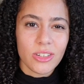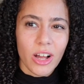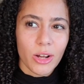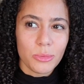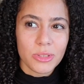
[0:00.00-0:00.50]

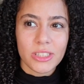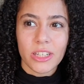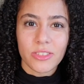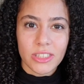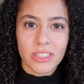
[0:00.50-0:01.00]
I almost
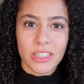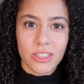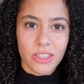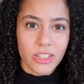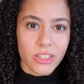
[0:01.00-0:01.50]
never see
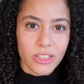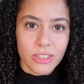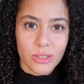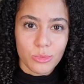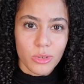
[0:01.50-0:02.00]
her
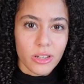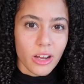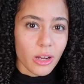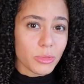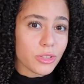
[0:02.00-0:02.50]
because when
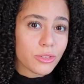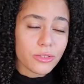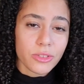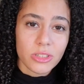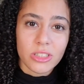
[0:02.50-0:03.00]
I'm at
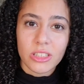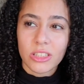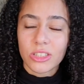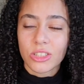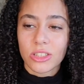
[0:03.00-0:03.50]

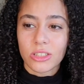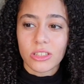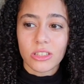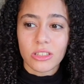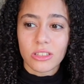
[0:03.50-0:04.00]
university, she
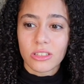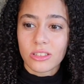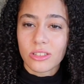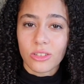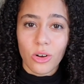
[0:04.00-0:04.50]

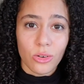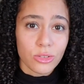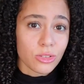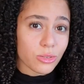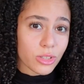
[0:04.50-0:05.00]
is
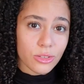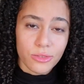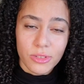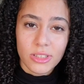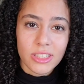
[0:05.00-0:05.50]
also at
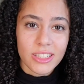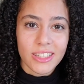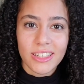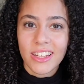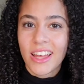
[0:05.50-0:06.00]

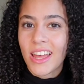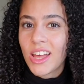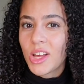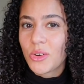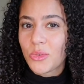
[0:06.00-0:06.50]
university.
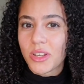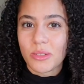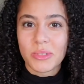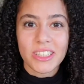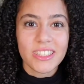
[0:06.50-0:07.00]
When
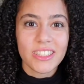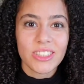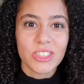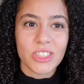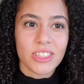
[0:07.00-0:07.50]
I'm here,
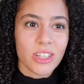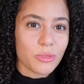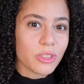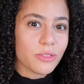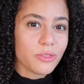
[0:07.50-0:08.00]
she's out
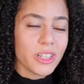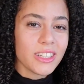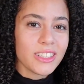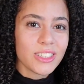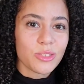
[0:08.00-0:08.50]
with her
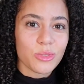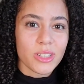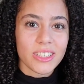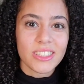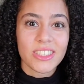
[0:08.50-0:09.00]
friends.
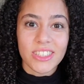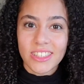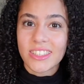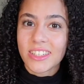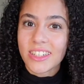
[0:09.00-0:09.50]
When
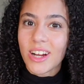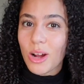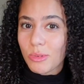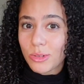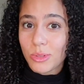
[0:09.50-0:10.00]
she's here,
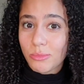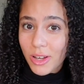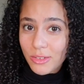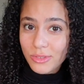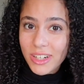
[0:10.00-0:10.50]
I'm out with
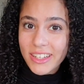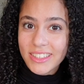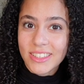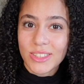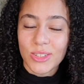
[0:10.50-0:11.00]
my
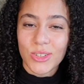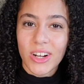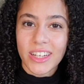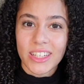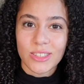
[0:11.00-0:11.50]
friends. So
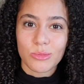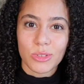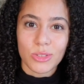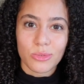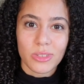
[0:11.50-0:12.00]
I guess we
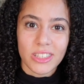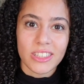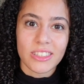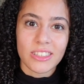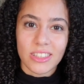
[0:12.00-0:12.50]
don't really
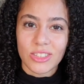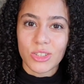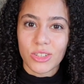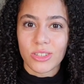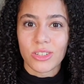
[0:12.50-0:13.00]
see each
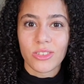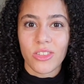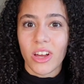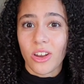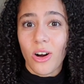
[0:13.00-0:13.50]
other
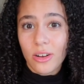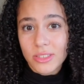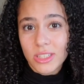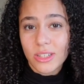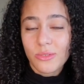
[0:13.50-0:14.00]
that
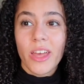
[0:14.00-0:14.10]
often.